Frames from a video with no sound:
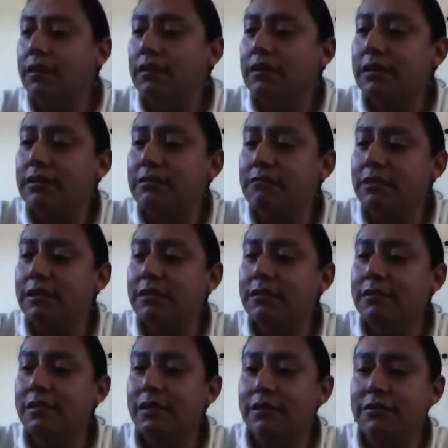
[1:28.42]
this
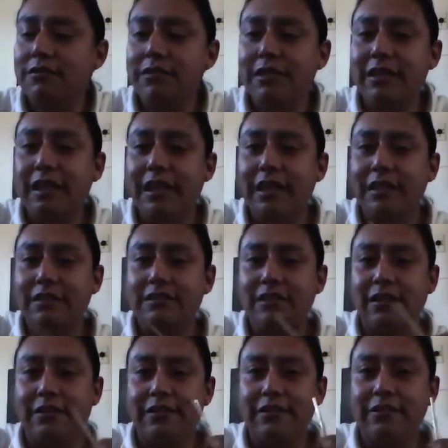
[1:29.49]
one, a 20 gauge,
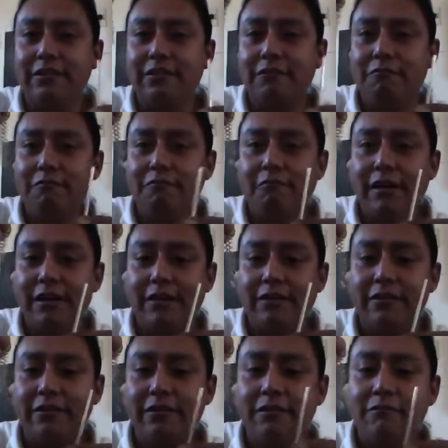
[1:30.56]
a thinner
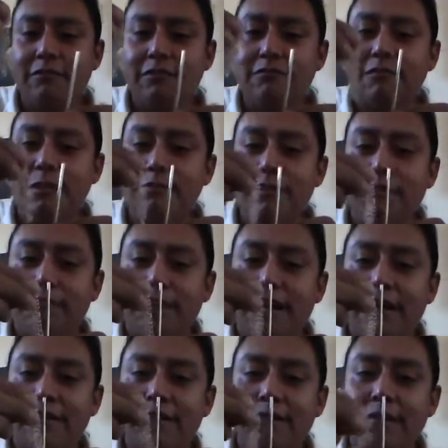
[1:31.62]
wire, was wrapped
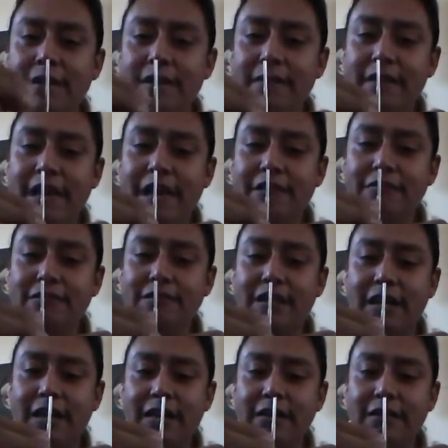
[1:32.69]
around the
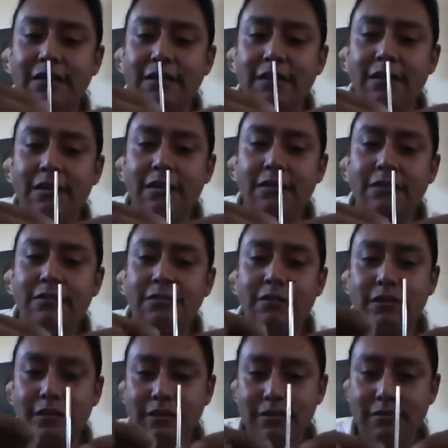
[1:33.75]
outside. So
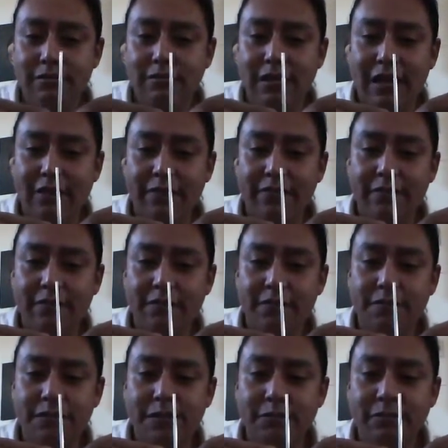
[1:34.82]
these two have
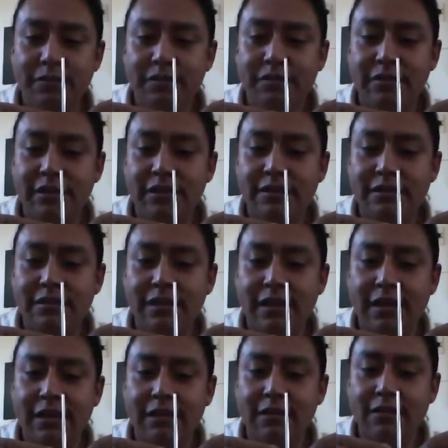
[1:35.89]
similar
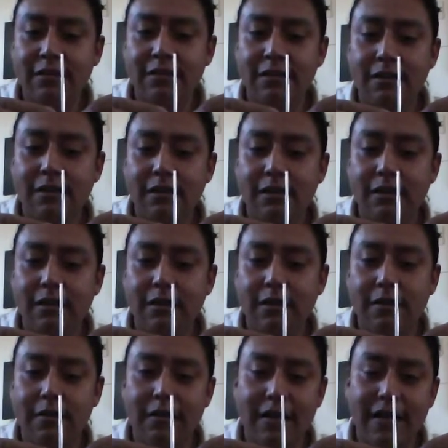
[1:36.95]
inside
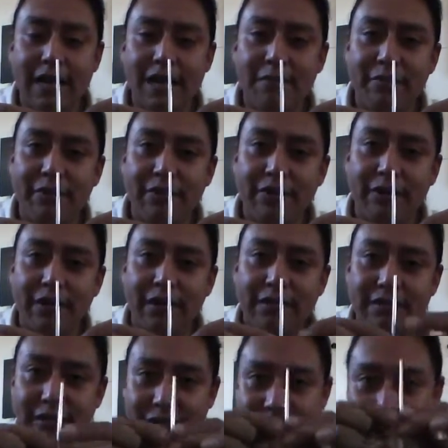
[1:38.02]
diameter. I
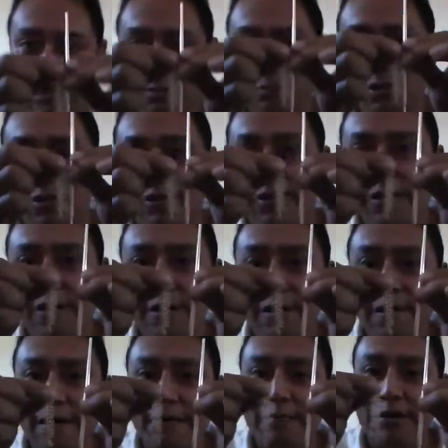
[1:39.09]
say similar
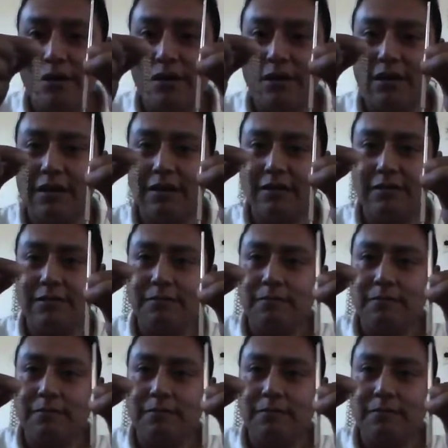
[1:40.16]
because